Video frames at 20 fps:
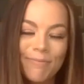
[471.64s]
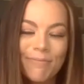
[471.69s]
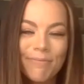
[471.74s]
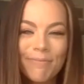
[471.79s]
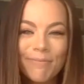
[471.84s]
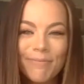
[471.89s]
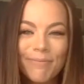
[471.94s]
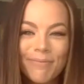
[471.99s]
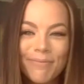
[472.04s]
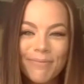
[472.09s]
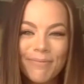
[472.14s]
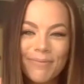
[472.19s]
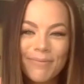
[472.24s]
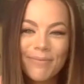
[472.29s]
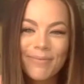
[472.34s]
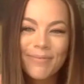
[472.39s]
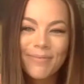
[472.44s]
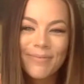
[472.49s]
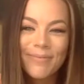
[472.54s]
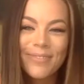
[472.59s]

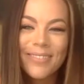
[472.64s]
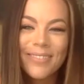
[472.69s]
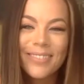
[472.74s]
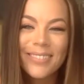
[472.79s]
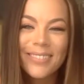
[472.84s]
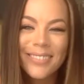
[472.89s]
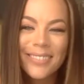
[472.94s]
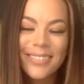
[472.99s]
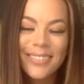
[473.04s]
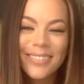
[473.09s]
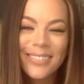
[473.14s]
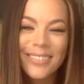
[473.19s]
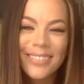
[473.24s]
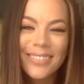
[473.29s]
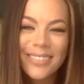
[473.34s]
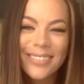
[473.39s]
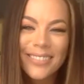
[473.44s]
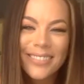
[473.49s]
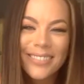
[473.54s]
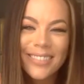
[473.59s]

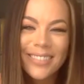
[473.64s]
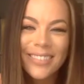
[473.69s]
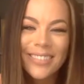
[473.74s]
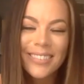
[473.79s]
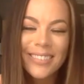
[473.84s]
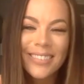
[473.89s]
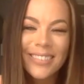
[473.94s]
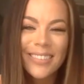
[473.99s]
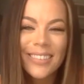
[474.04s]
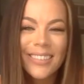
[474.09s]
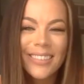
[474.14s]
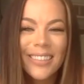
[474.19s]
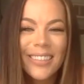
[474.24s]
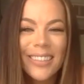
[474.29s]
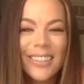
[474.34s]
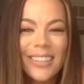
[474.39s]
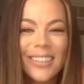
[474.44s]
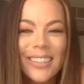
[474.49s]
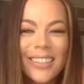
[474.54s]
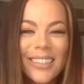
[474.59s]

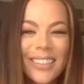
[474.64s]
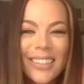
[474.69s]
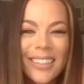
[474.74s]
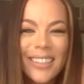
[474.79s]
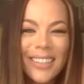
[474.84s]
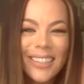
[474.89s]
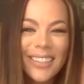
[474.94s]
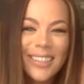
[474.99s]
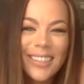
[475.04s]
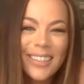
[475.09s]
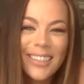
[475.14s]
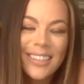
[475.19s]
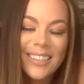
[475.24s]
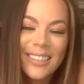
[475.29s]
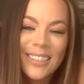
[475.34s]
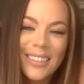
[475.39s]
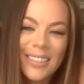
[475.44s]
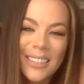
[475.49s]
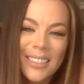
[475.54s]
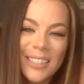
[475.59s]

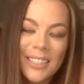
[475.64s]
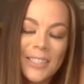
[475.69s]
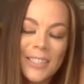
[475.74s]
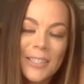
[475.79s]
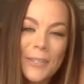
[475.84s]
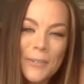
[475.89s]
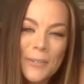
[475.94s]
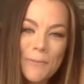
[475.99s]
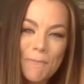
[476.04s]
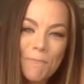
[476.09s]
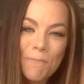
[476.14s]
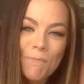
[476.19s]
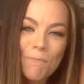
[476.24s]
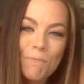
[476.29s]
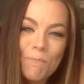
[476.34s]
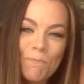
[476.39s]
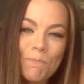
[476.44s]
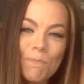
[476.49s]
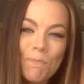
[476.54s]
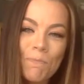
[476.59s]

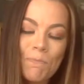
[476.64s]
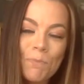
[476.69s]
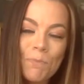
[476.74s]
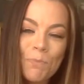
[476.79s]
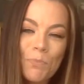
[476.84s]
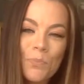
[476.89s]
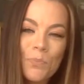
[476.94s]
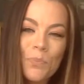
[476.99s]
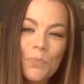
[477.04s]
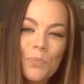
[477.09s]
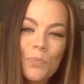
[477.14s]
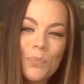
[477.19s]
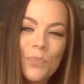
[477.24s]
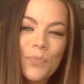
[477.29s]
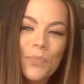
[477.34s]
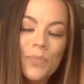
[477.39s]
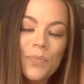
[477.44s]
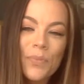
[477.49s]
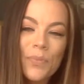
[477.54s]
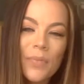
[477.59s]

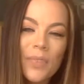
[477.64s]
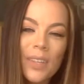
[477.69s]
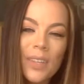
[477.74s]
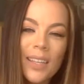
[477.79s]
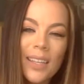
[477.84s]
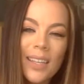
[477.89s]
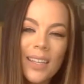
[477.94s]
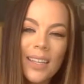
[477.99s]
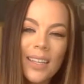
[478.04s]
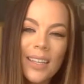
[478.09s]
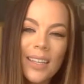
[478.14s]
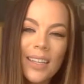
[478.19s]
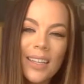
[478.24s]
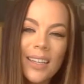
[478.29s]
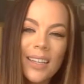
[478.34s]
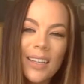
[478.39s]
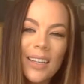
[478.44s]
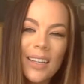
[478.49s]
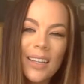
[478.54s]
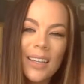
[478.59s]

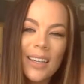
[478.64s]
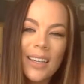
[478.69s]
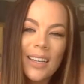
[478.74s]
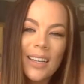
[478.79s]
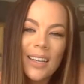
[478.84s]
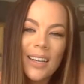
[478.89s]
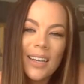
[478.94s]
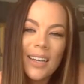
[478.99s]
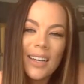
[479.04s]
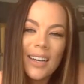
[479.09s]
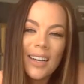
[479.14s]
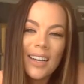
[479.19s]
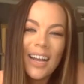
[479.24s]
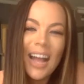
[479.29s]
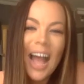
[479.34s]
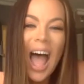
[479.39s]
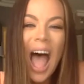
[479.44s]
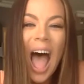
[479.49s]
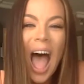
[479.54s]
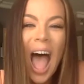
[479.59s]

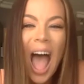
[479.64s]
The person shown says nothing.